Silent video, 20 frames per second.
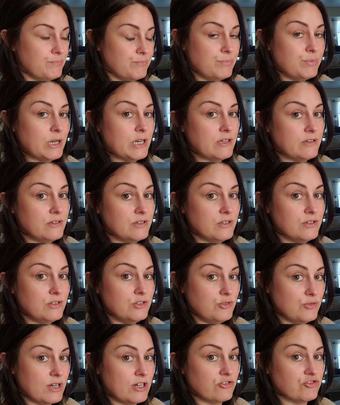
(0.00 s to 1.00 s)
but
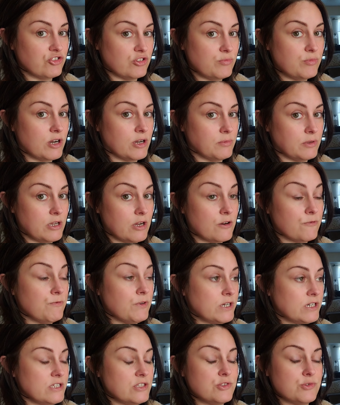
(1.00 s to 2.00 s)
you actually probably are
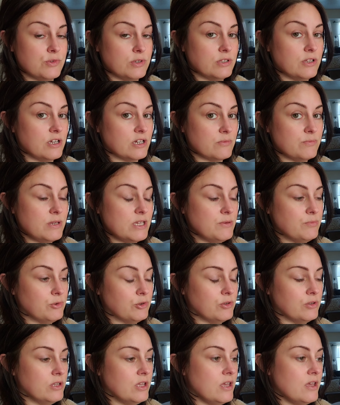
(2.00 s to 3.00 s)
funny to a lot of
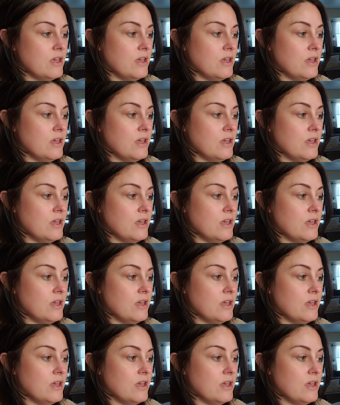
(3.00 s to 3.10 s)
people.